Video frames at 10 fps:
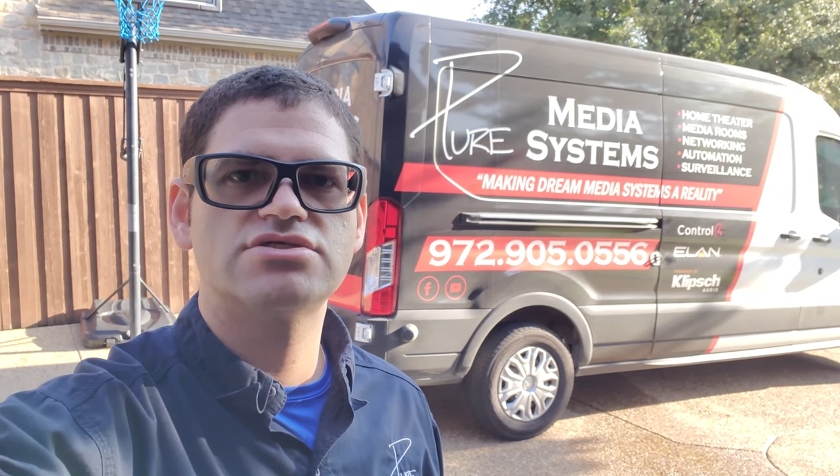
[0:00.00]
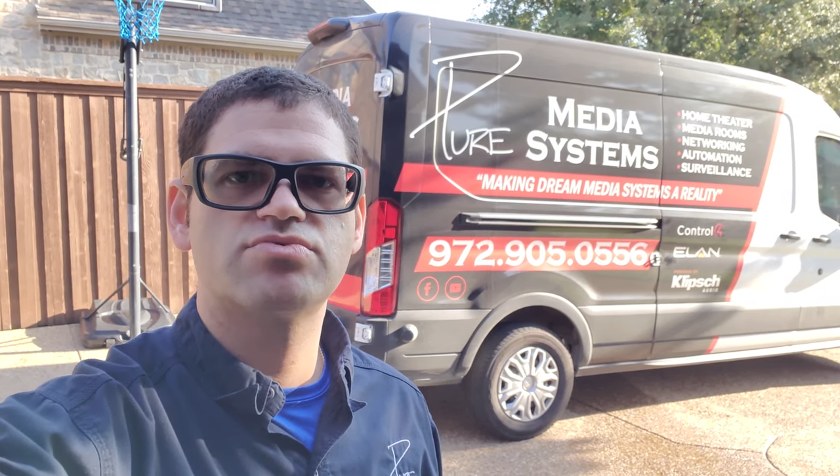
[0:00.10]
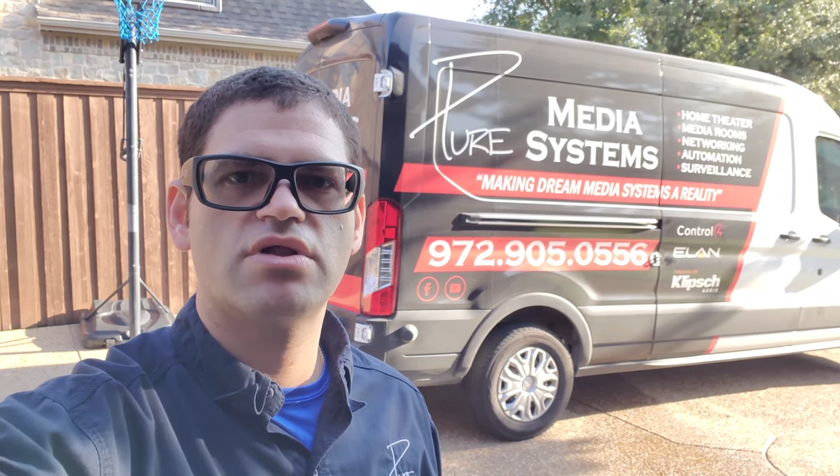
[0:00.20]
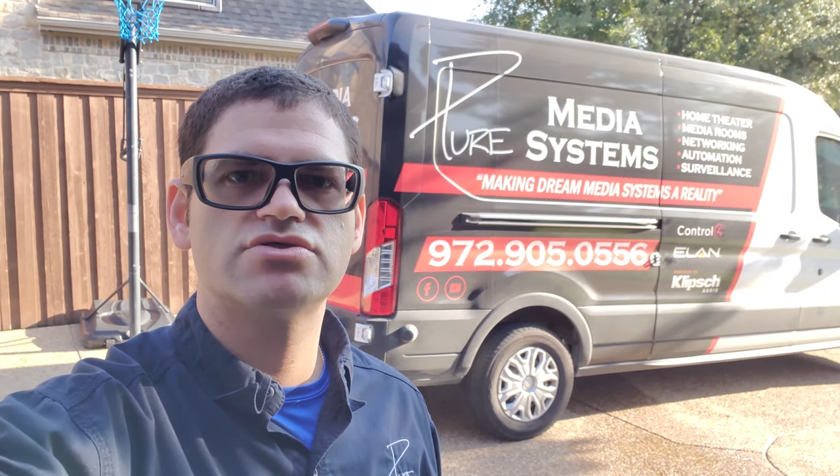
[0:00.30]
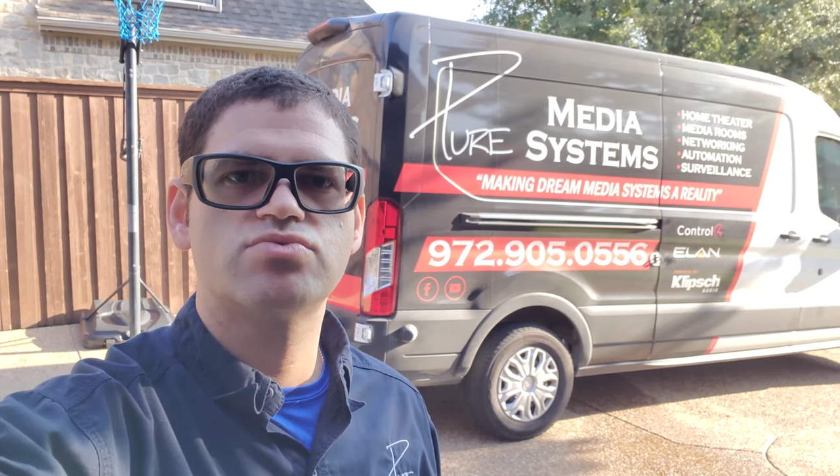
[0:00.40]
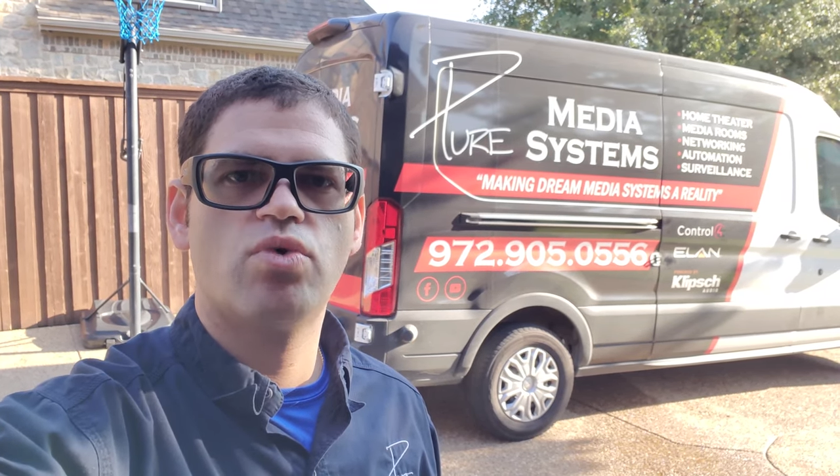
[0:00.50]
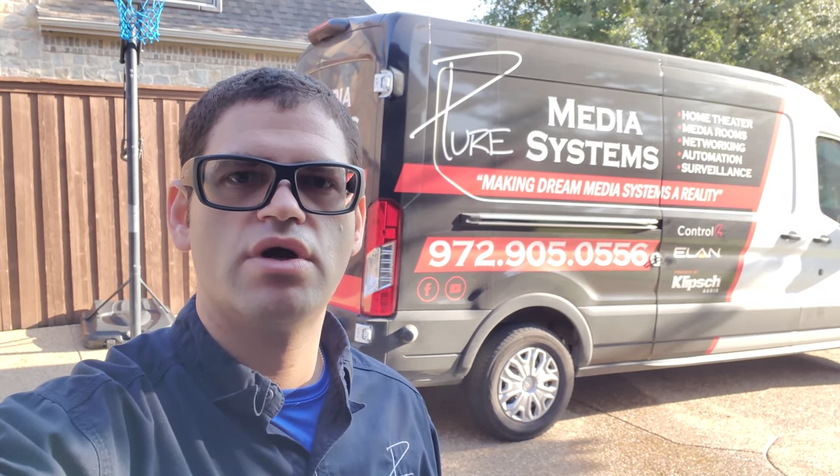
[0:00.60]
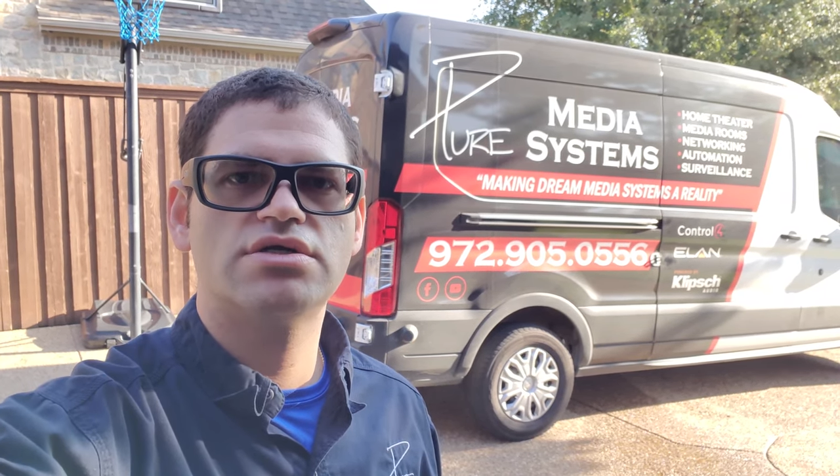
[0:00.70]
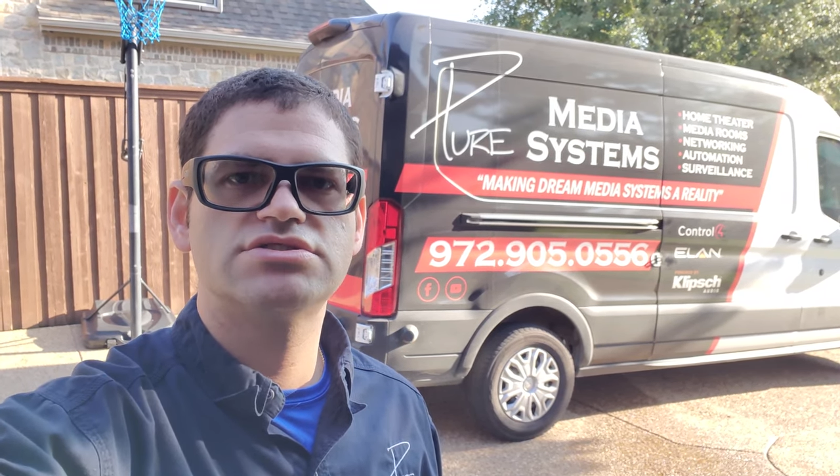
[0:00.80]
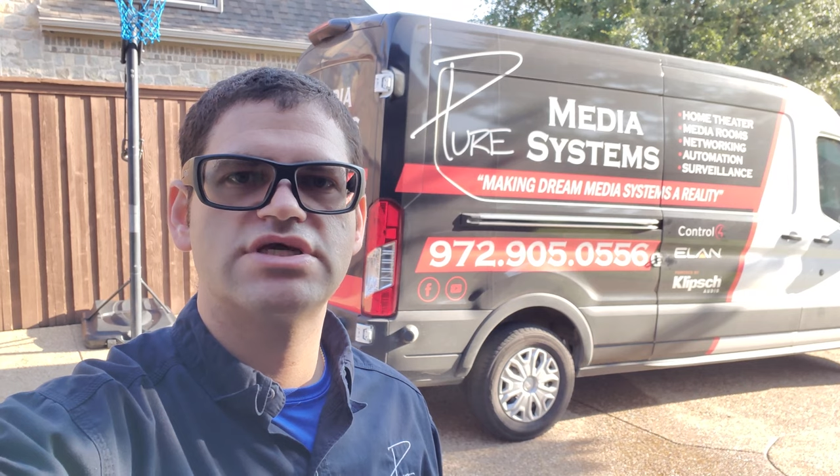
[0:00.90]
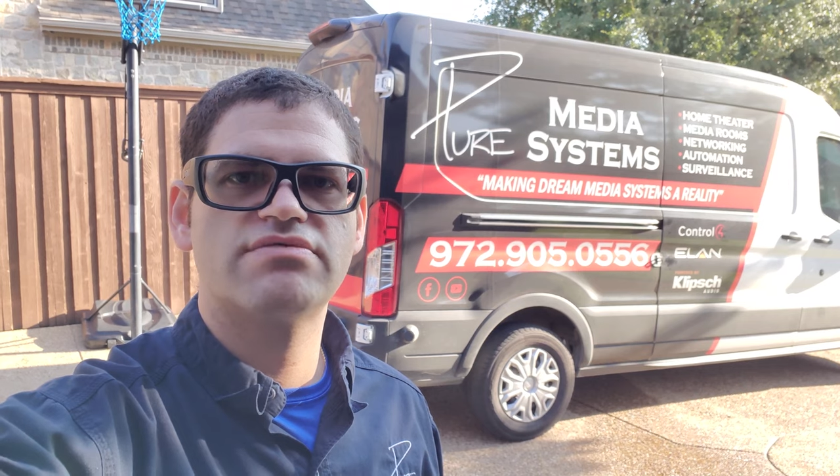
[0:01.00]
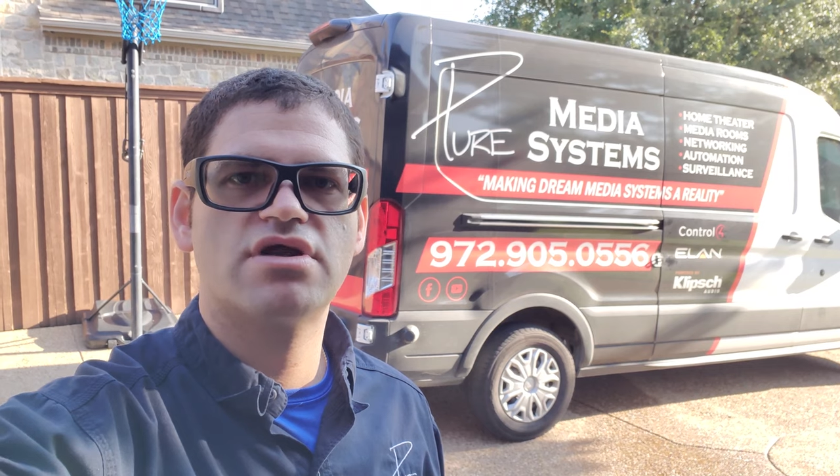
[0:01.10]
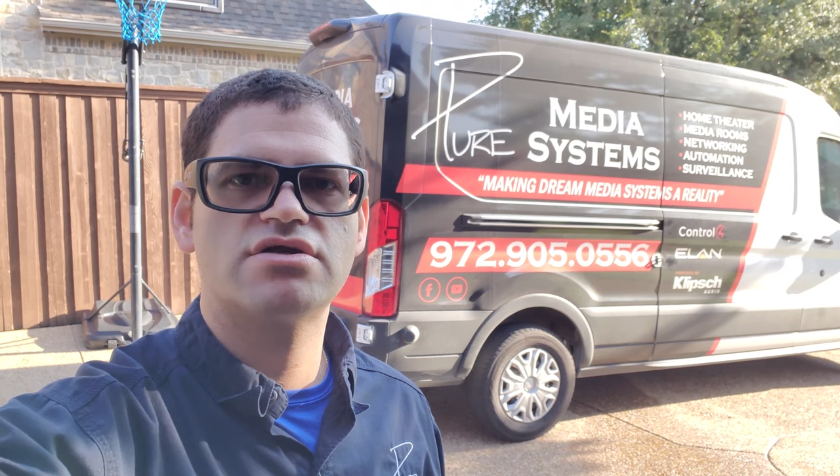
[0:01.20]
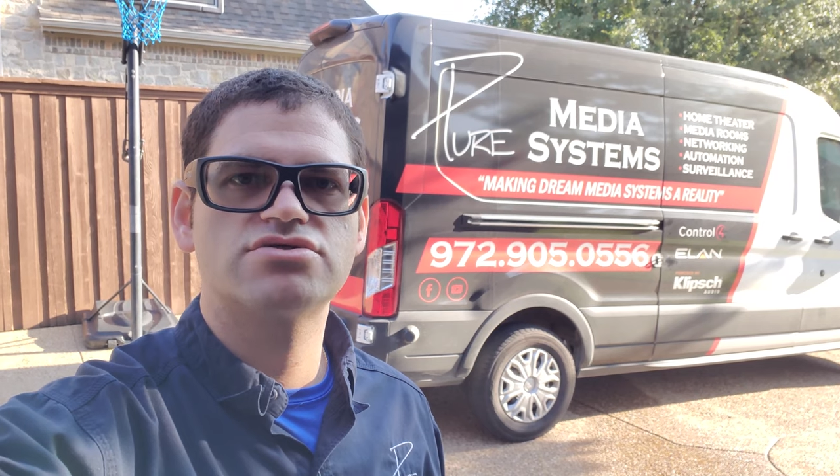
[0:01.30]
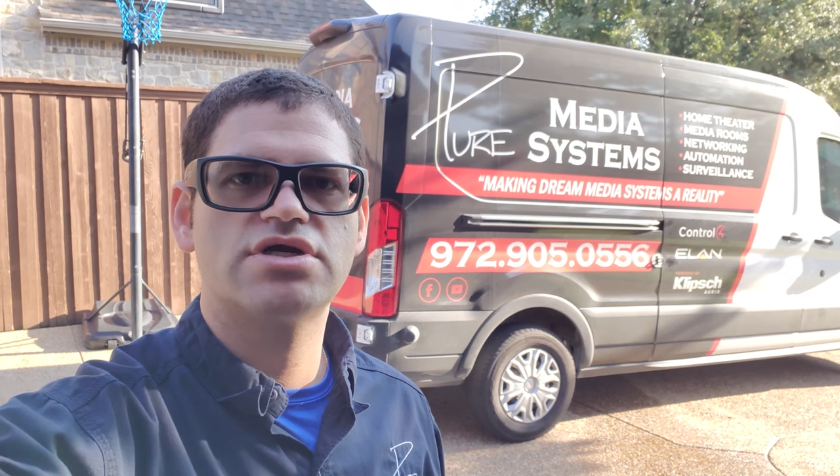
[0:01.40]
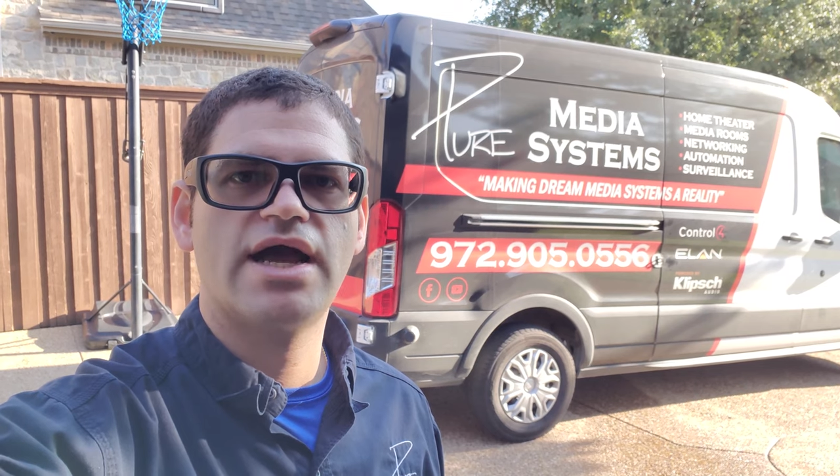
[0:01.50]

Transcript: as well as one seven hundred